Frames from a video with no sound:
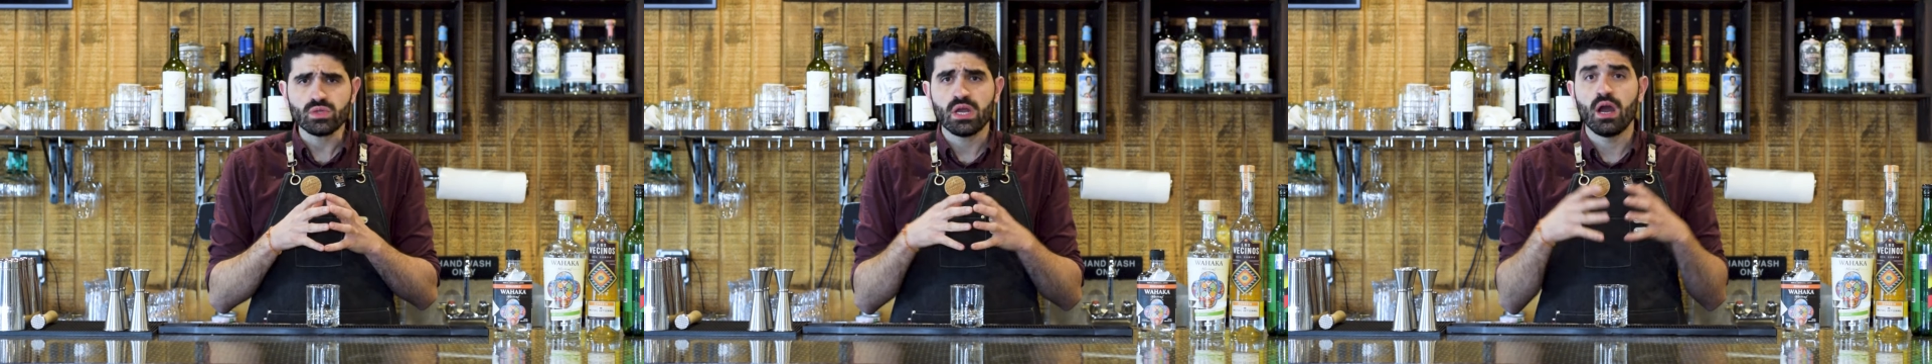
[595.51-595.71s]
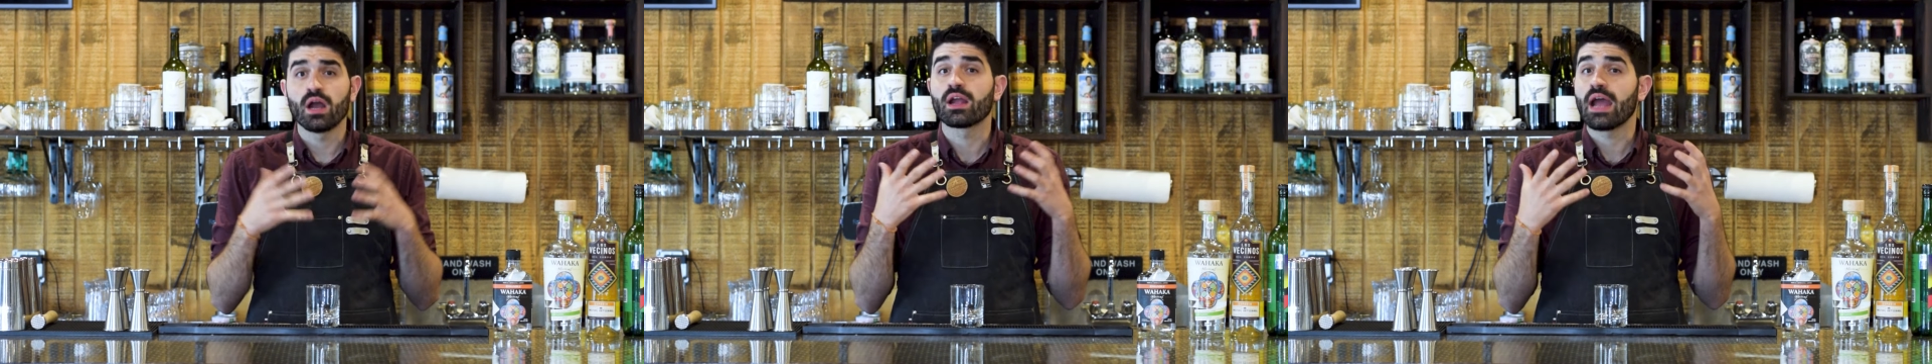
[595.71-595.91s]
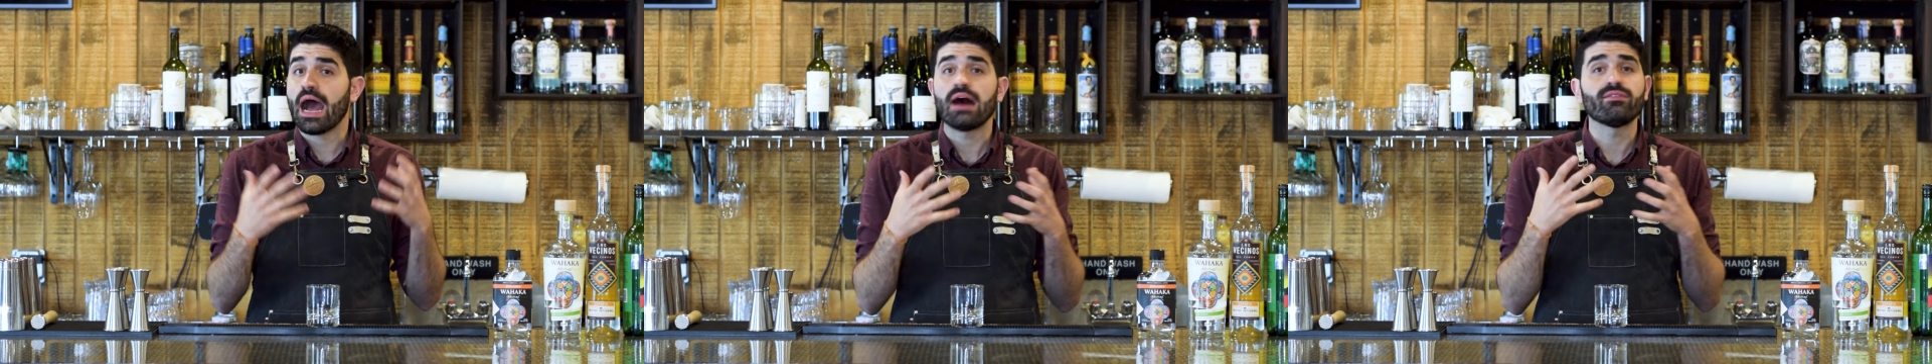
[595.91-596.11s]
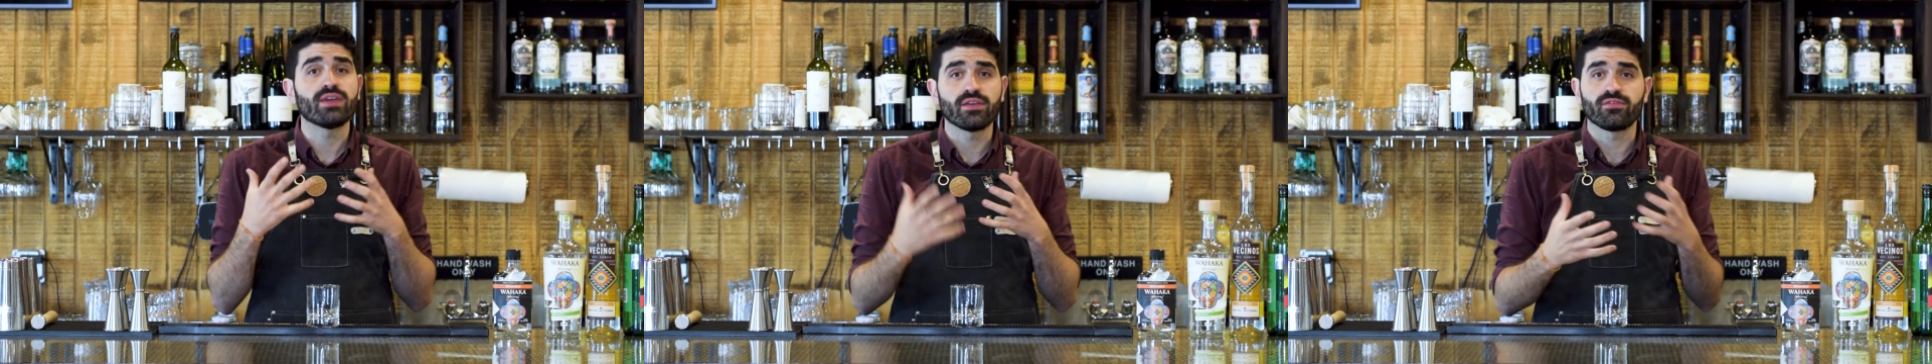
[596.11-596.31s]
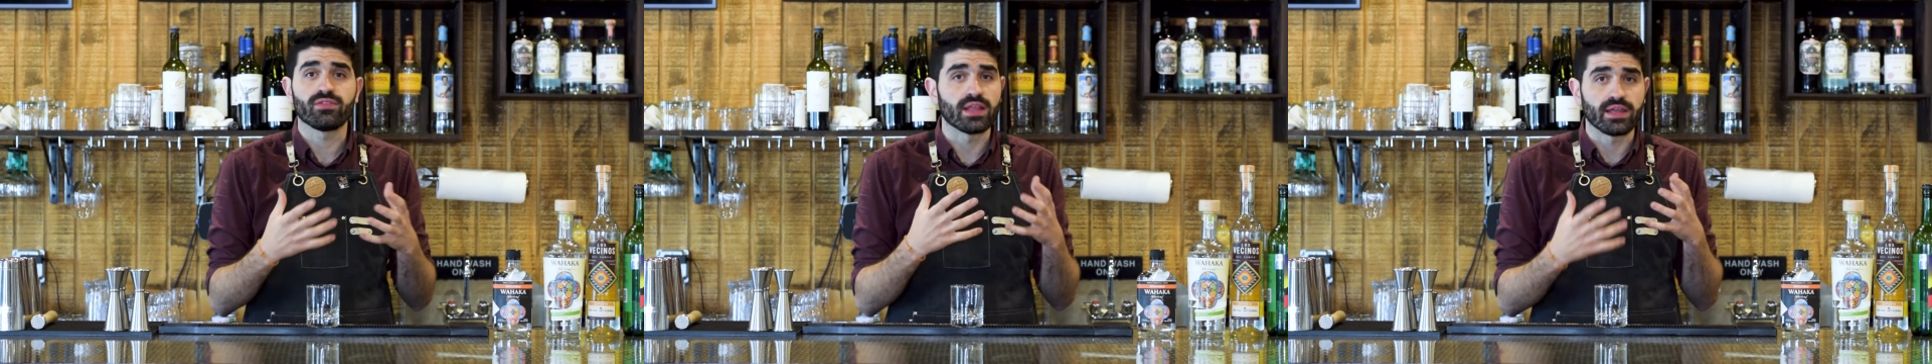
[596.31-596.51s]

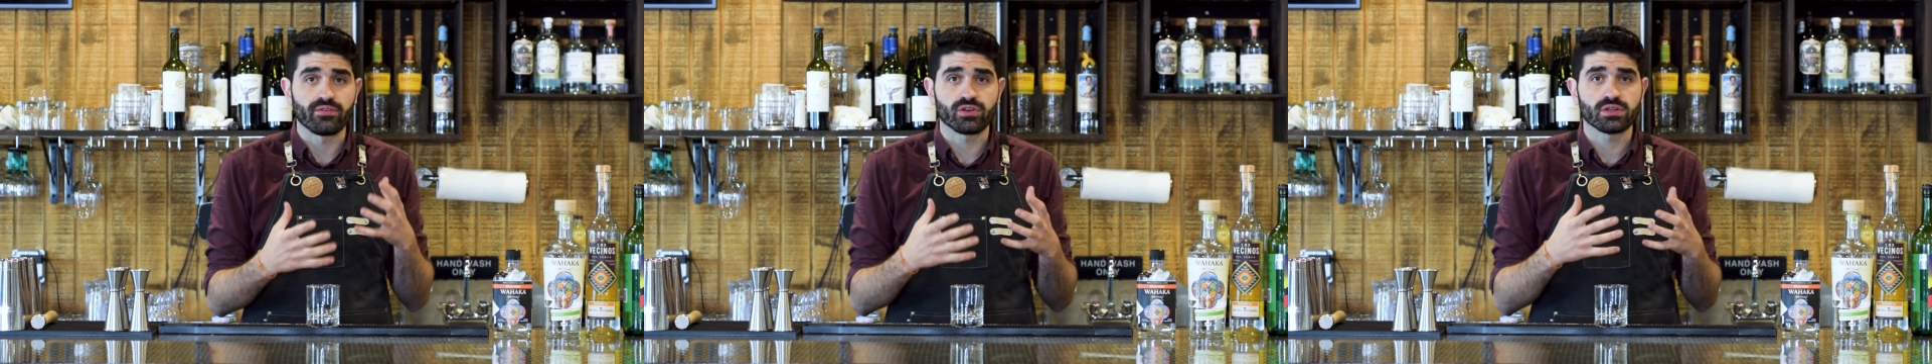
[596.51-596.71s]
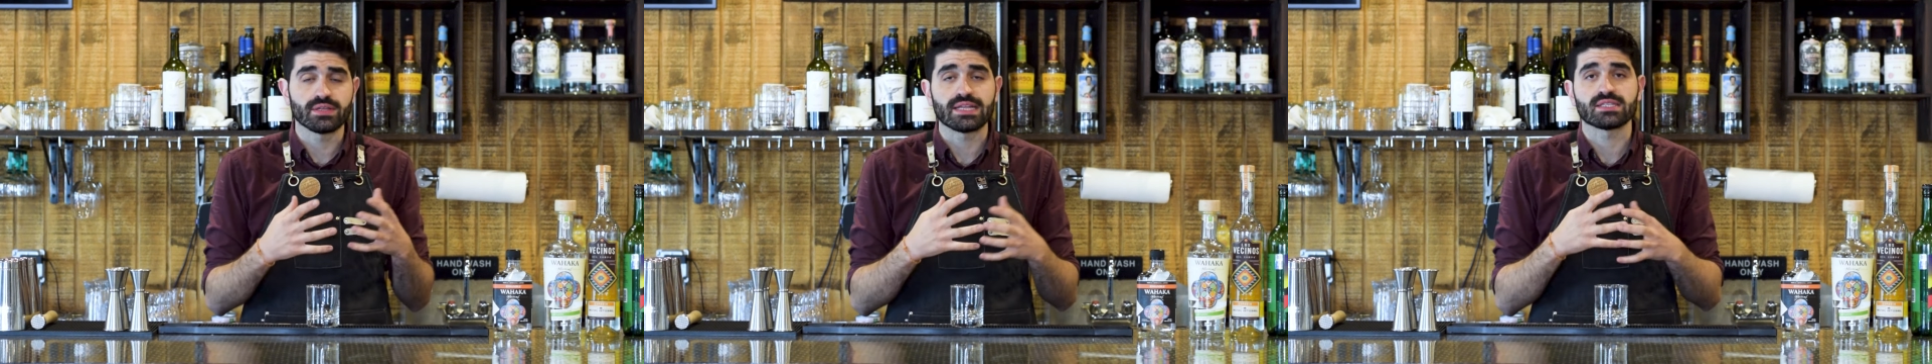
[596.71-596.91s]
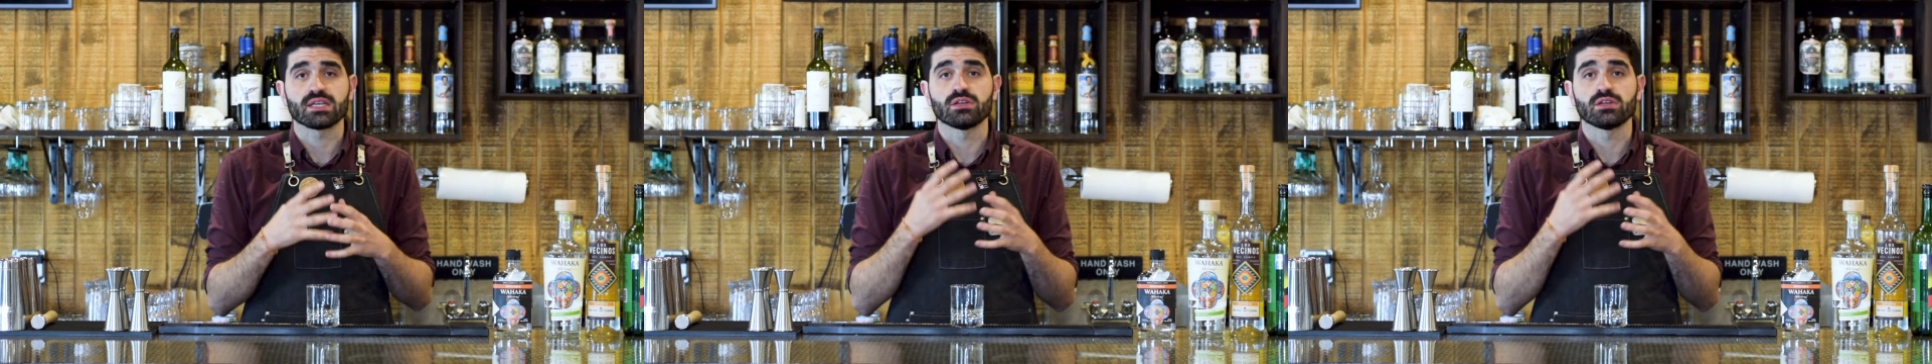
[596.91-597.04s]
agave flavor that's